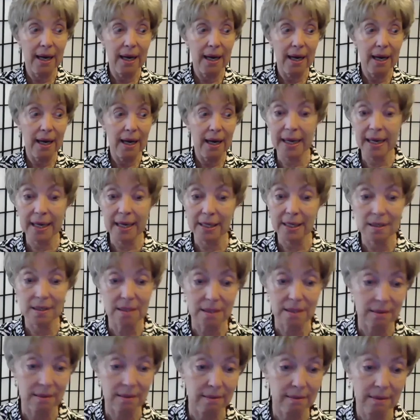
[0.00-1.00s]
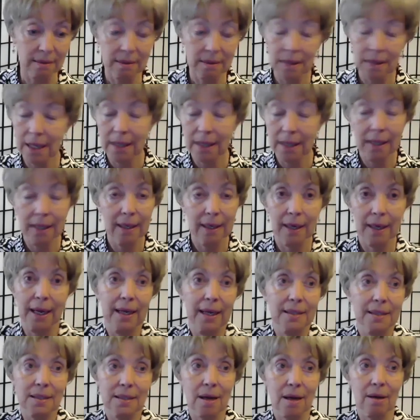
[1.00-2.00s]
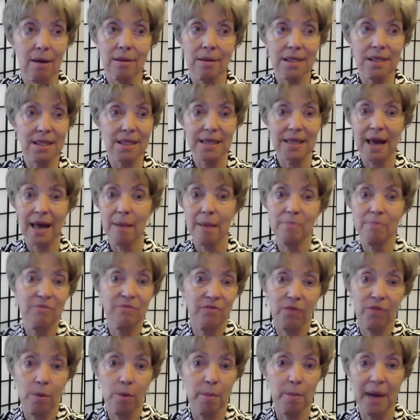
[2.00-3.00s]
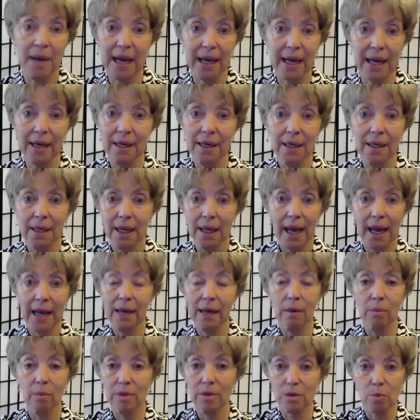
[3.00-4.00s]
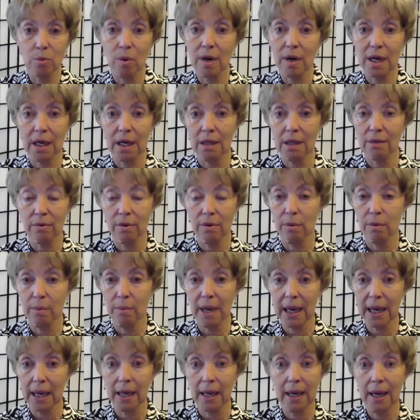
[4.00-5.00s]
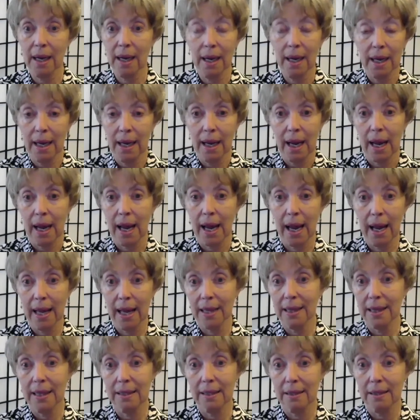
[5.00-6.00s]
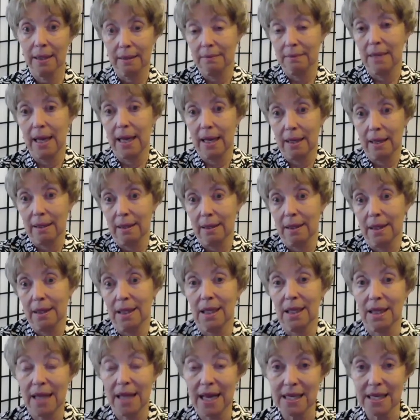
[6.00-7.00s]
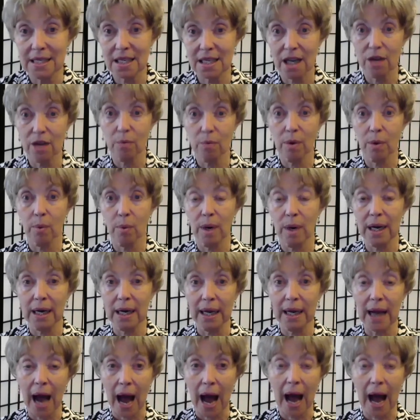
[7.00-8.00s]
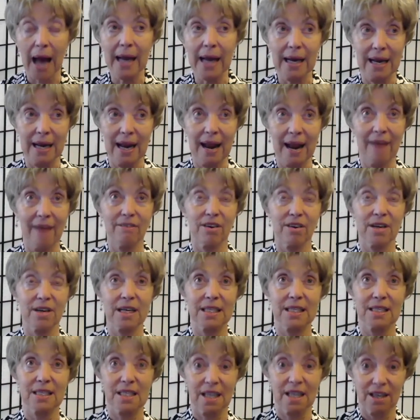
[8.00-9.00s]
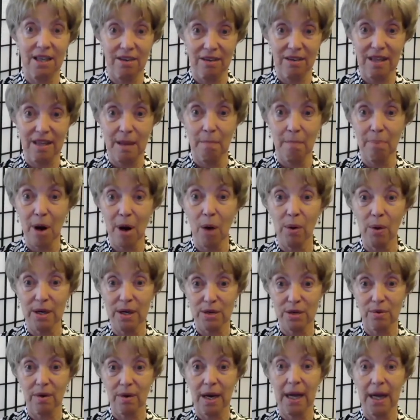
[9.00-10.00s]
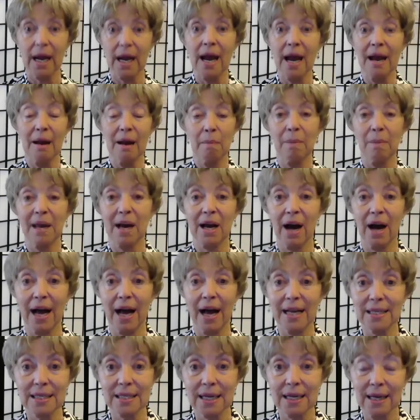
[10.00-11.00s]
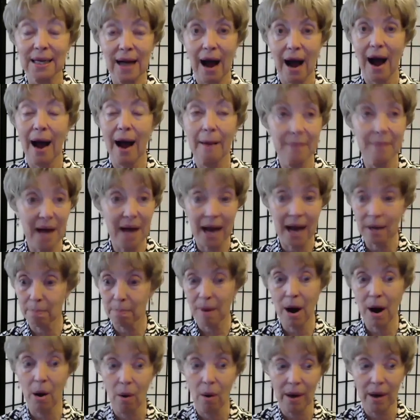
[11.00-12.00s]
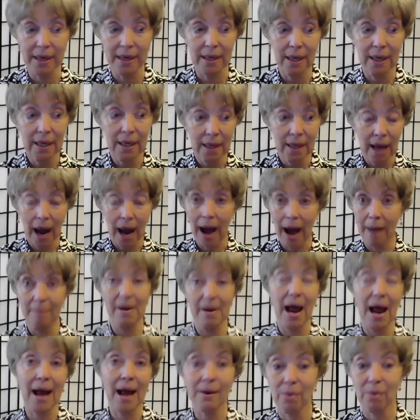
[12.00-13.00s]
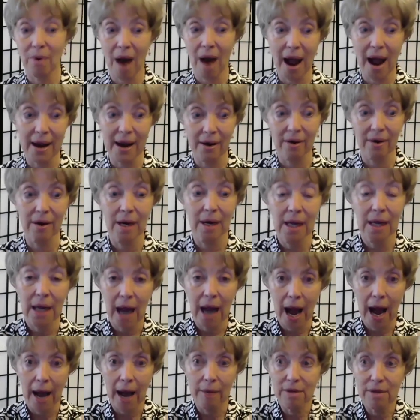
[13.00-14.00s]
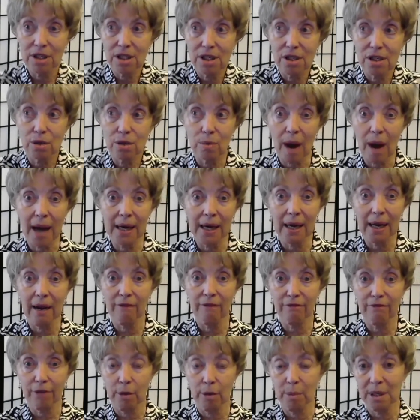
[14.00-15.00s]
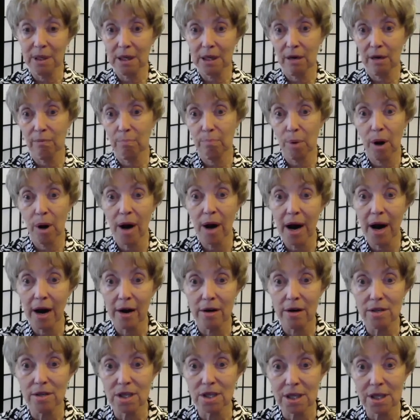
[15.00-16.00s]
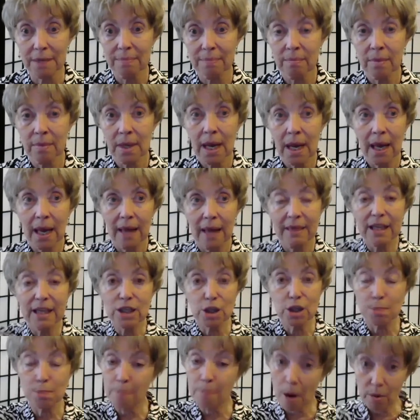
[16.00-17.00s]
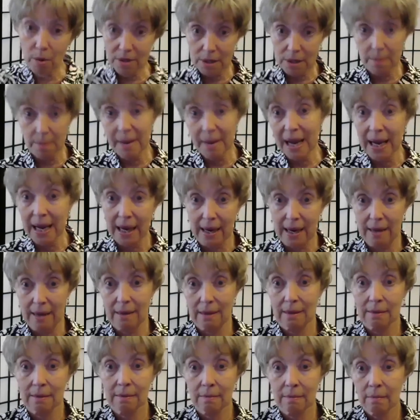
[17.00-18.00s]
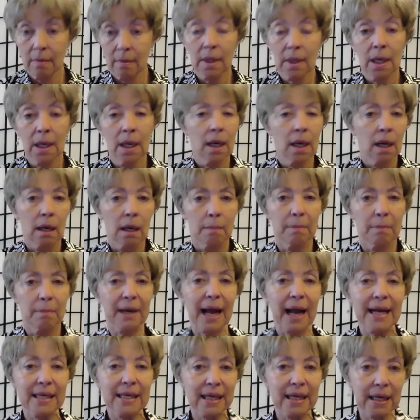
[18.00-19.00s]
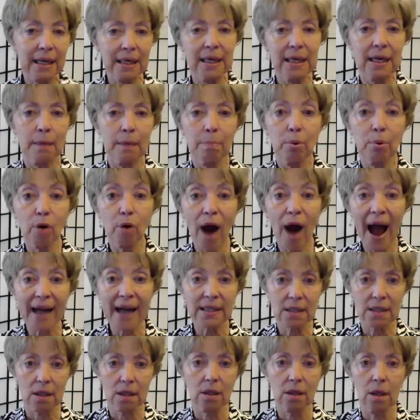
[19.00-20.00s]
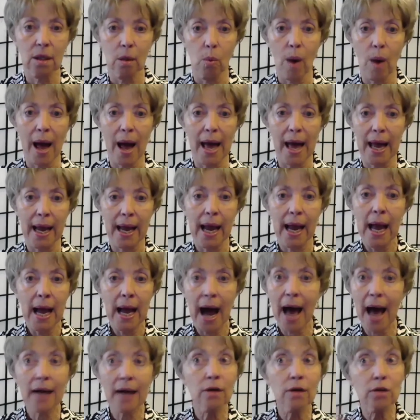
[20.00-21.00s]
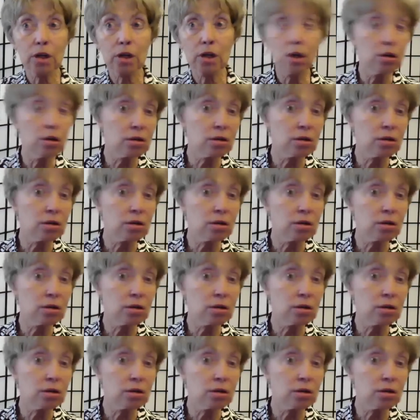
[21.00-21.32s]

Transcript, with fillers: spirit, whatever it is, it's all the same for me. And it was working through me. And the things that you were reading, I never considered them poetry because I'm not a poet, I'm not a writer. I was just writing affirmative prayers that spoke to me. But I did it in a practical way. I don't